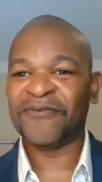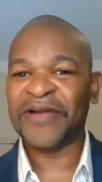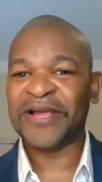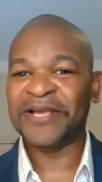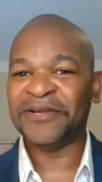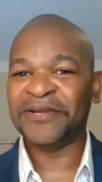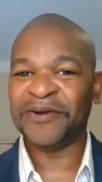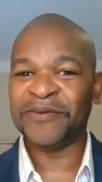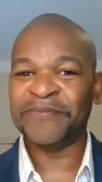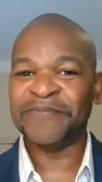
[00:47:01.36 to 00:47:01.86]

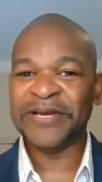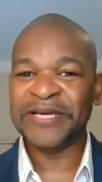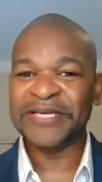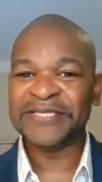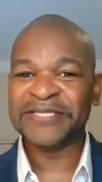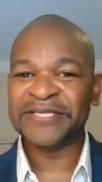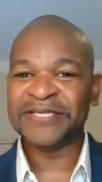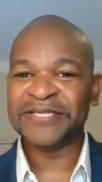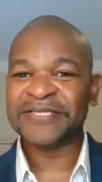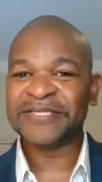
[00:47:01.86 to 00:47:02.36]
regular
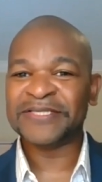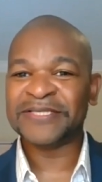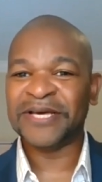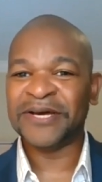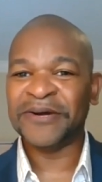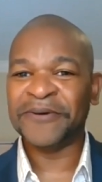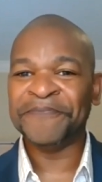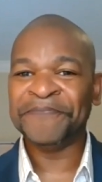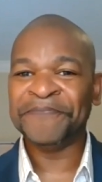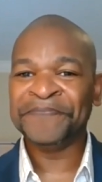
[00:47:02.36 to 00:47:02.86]
basis.
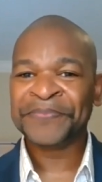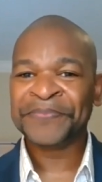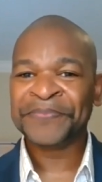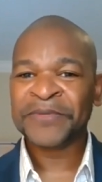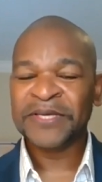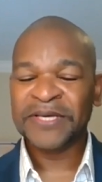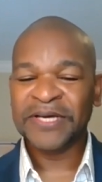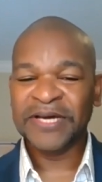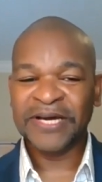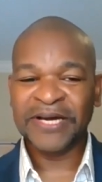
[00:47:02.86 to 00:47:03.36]
So
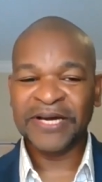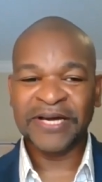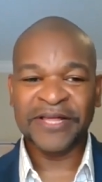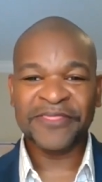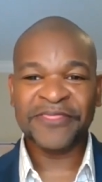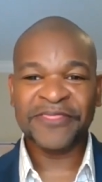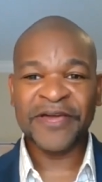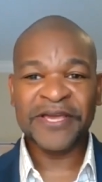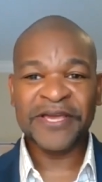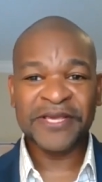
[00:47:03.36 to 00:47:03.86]
uh,
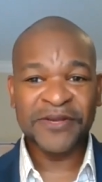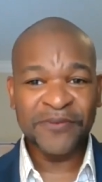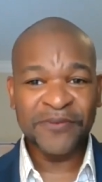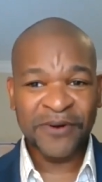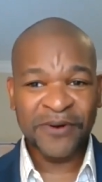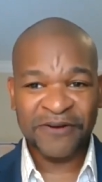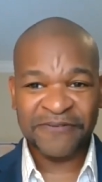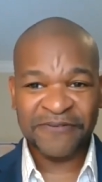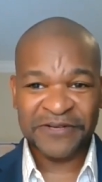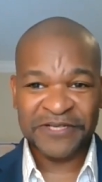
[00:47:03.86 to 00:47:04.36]
thank you
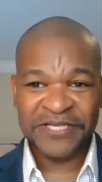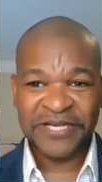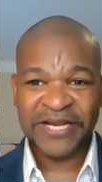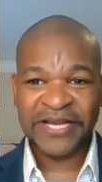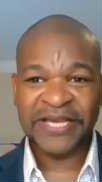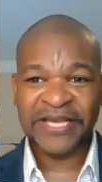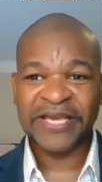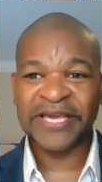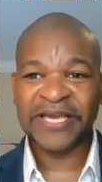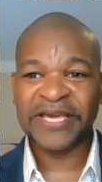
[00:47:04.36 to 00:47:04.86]
all for
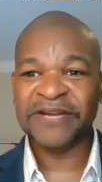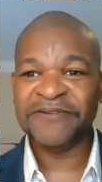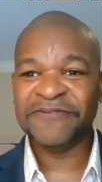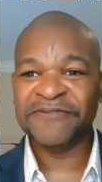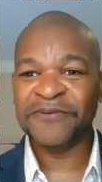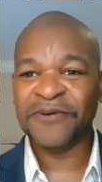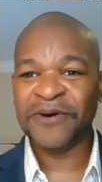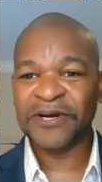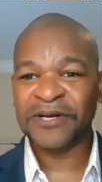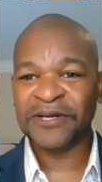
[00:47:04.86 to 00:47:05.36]
checking in. If
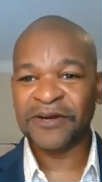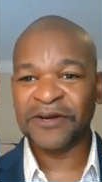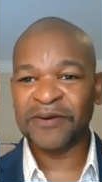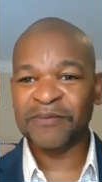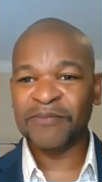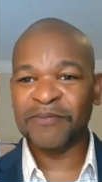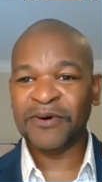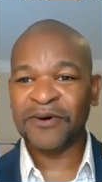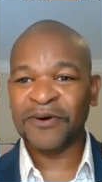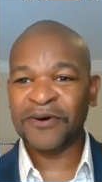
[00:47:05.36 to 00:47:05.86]
you want to
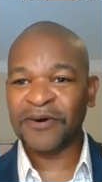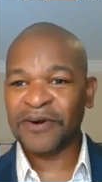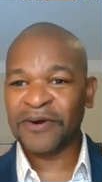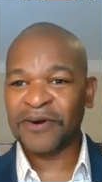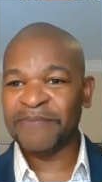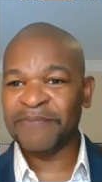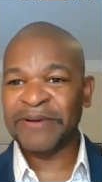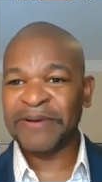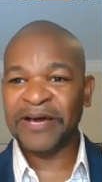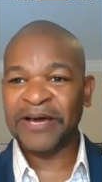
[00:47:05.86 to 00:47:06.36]
learn more
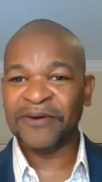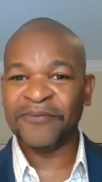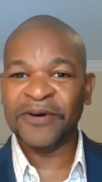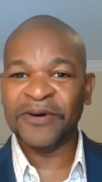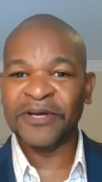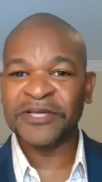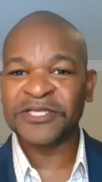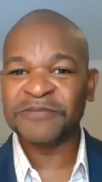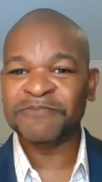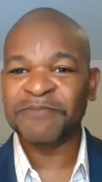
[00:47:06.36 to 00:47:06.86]
about
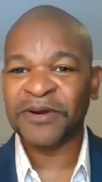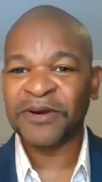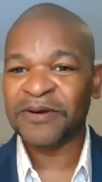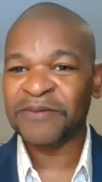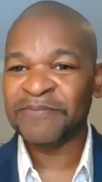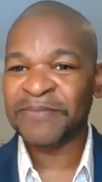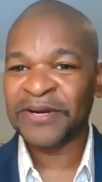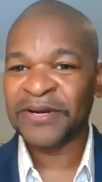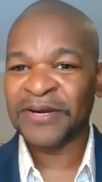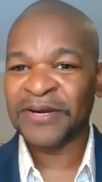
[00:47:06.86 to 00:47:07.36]
One
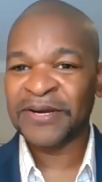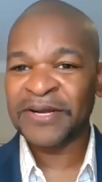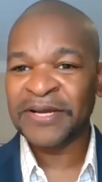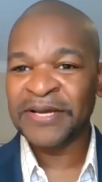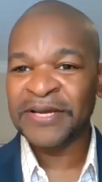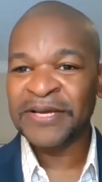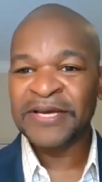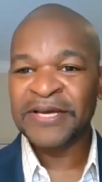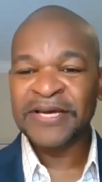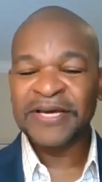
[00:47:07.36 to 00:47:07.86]
Spartanburg,
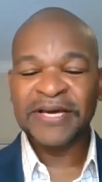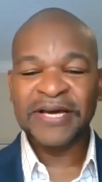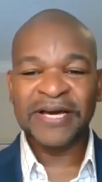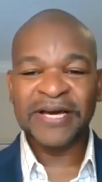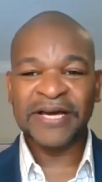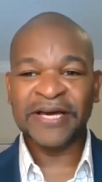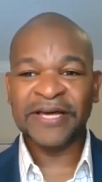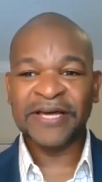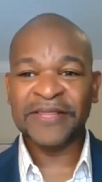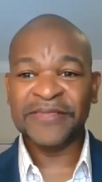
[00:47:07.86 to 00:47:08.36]

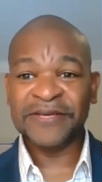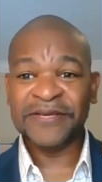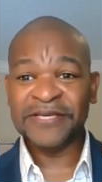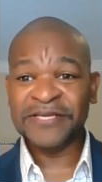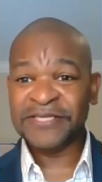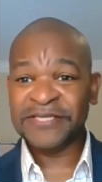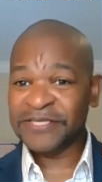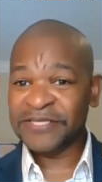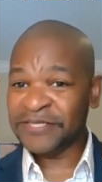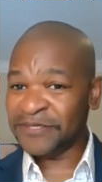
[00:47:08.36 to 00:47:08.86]
uh, the
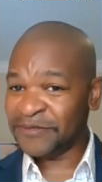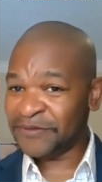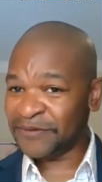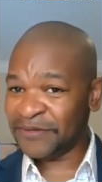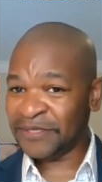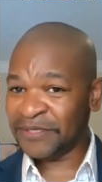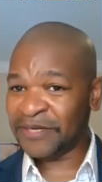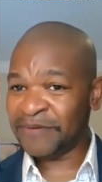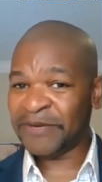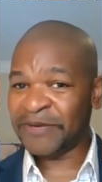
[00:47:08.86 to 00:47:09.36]

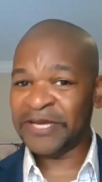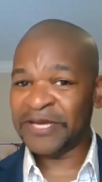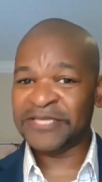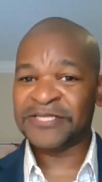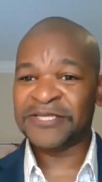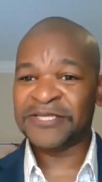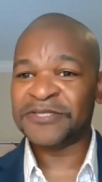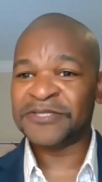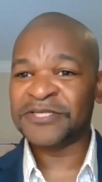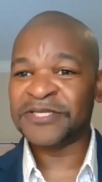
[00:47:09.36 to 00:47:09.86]
ECU Alumni
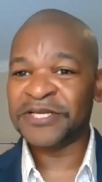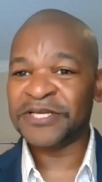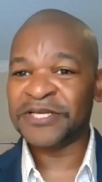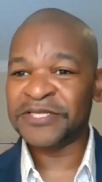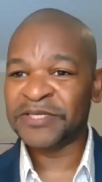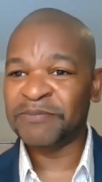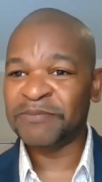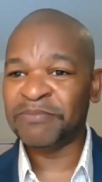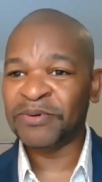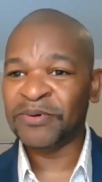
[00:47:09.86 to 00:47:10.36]

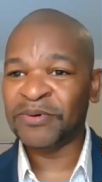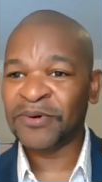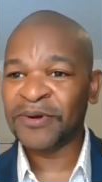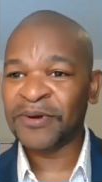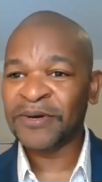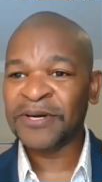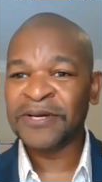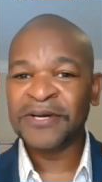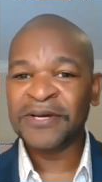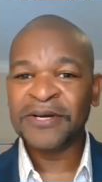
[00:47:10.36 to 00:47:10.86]
Association
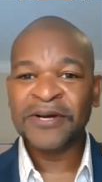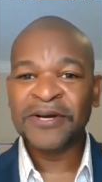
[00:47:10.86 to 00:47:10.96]
Board,